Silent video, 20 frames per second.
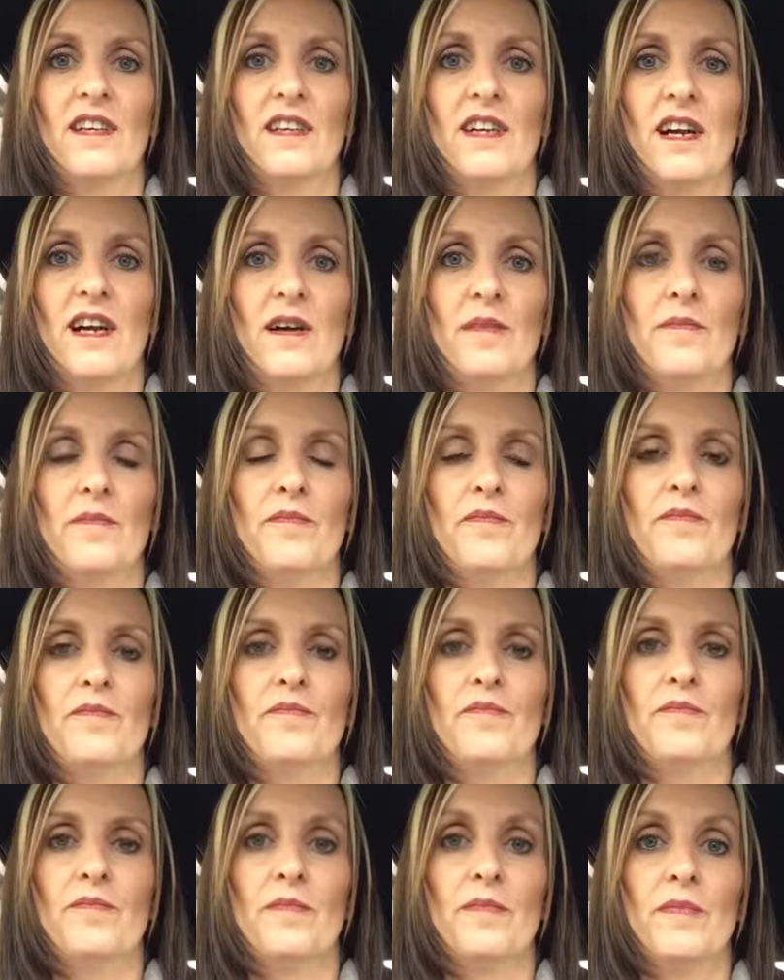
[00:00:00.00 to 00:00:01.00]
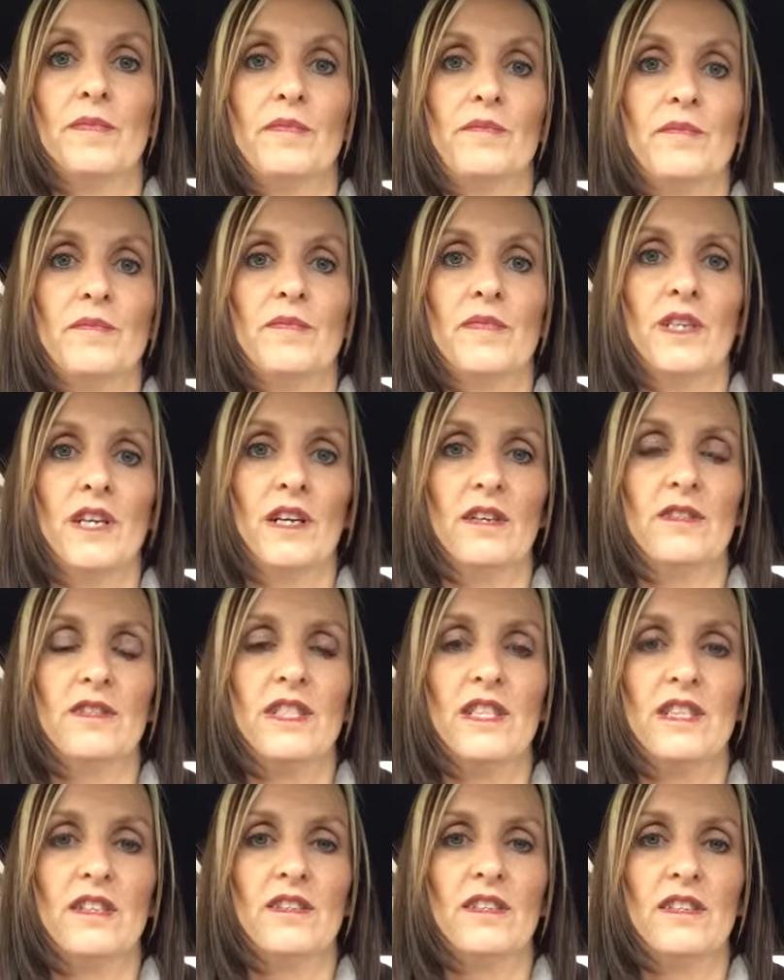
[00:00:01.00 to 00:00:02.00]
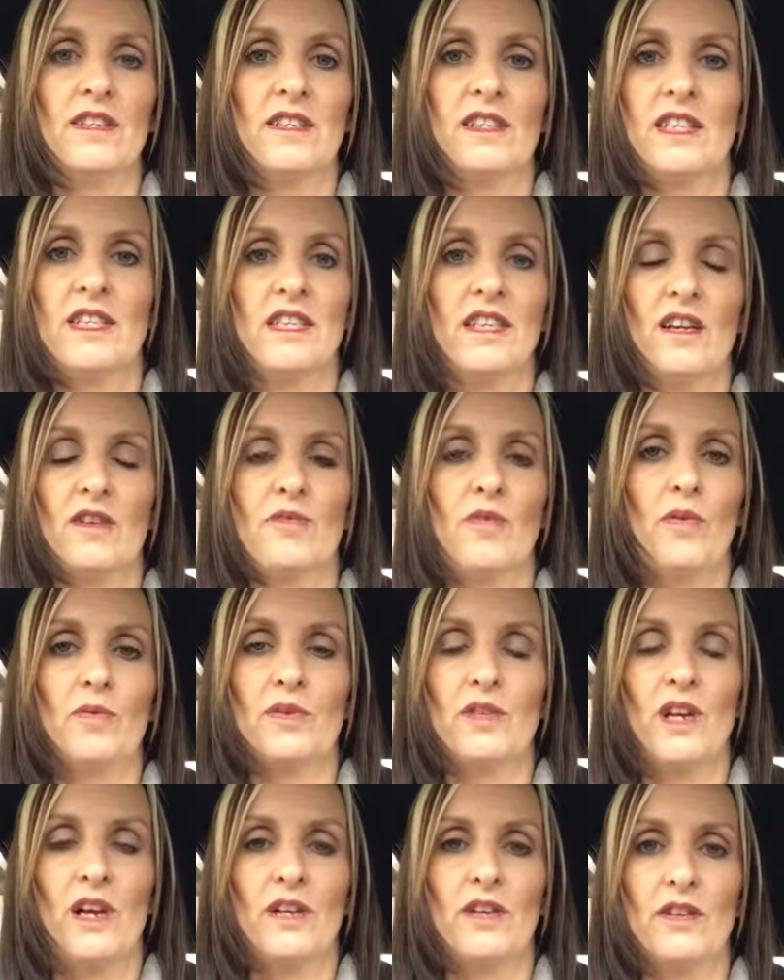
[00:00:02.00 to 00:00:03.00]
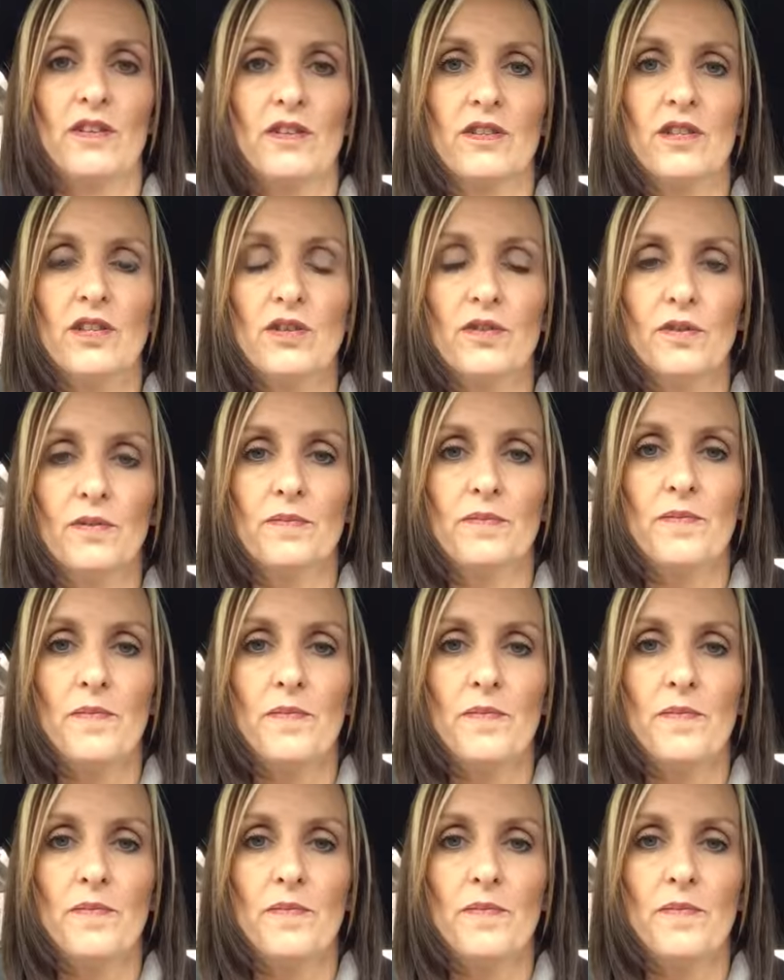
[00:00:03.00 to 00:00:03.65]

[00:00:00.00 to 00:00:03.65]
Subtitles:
You know, didn't know what was going on at all.